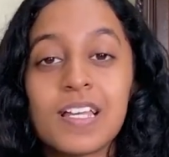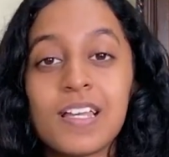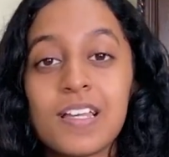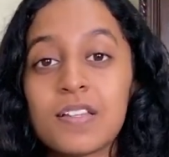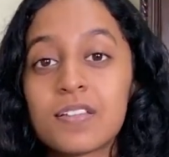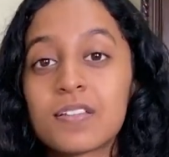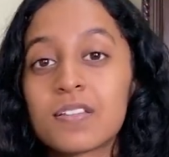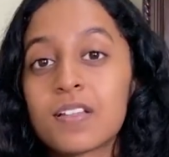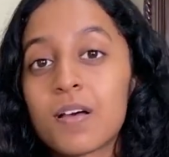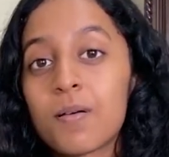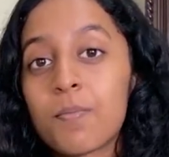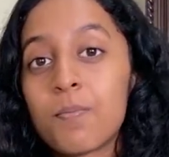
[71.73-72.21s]

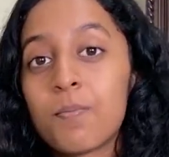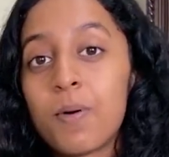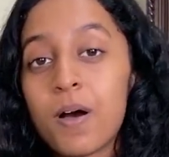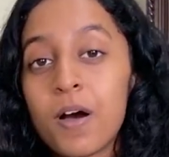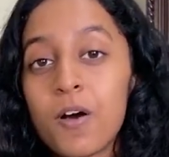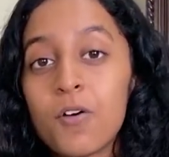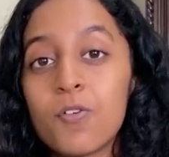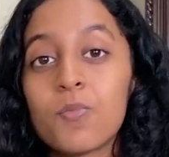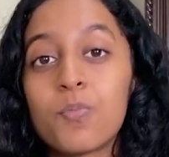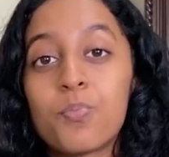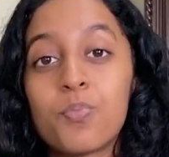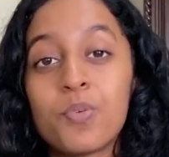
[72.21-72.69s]
is
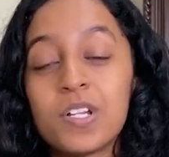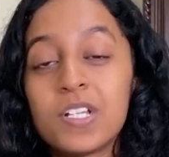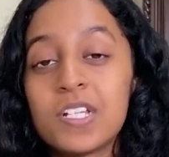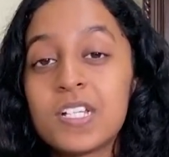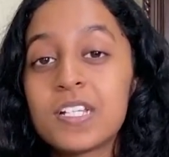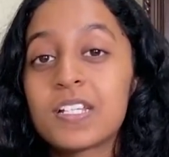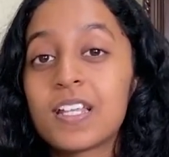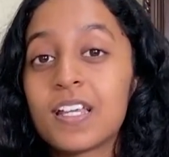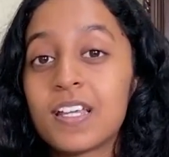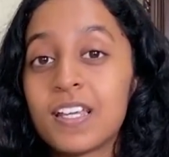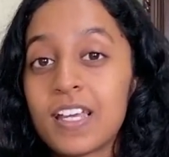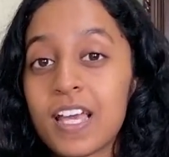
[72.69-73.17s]
about bridging
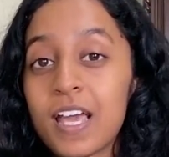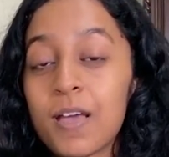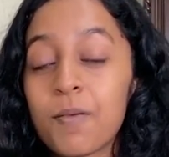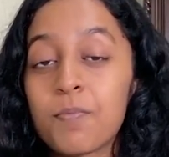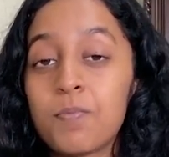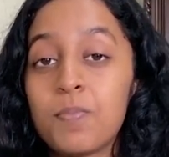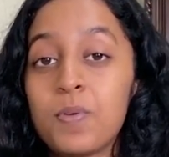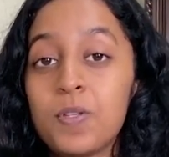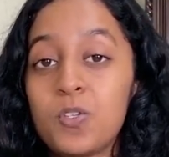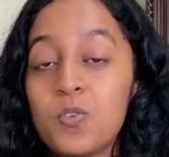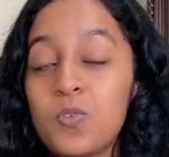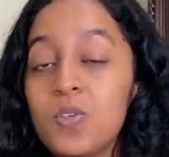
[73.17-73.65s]
the gap
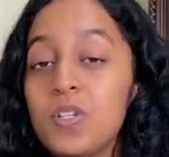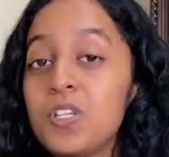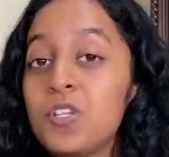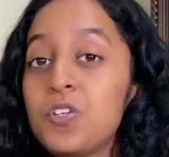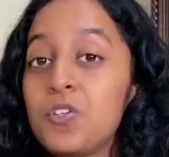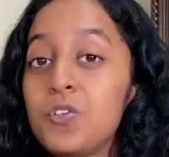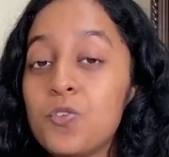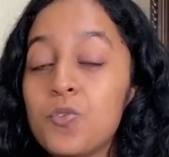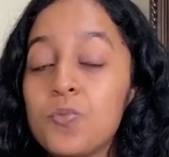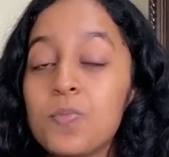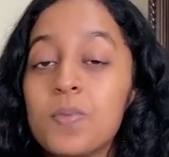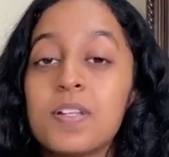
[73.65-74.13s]
between
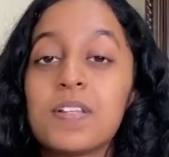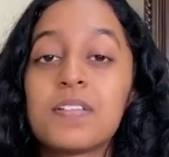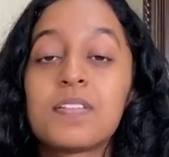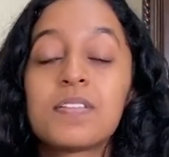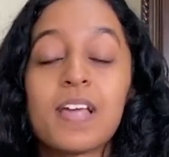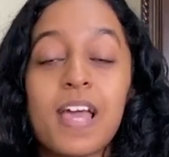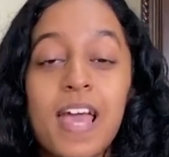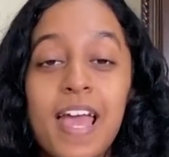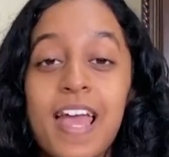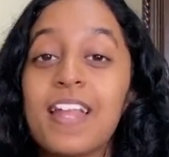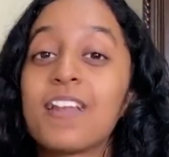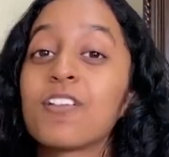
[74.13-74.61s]
humans
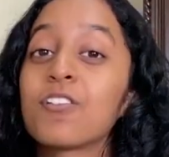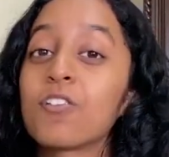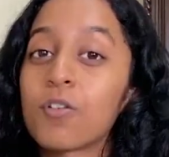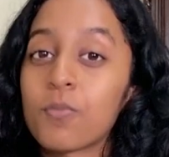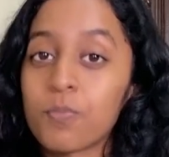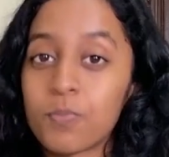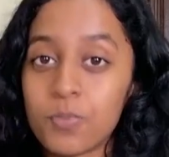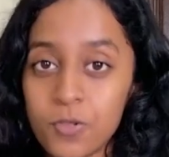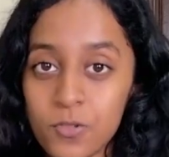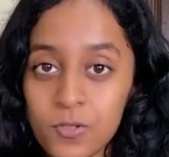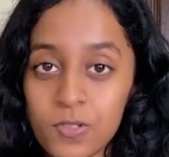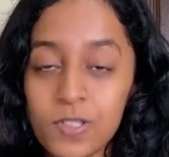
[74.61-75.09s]
and
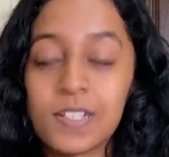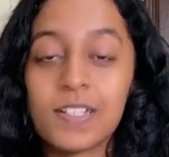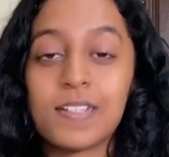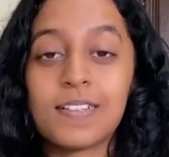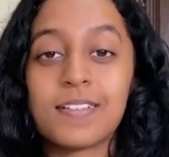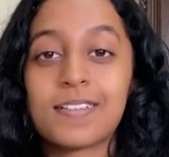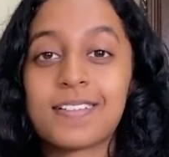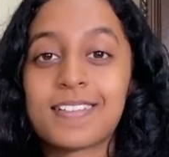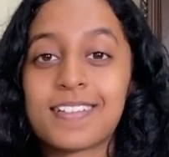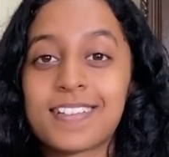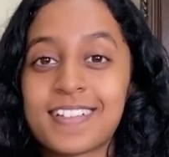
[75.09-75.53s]
computers.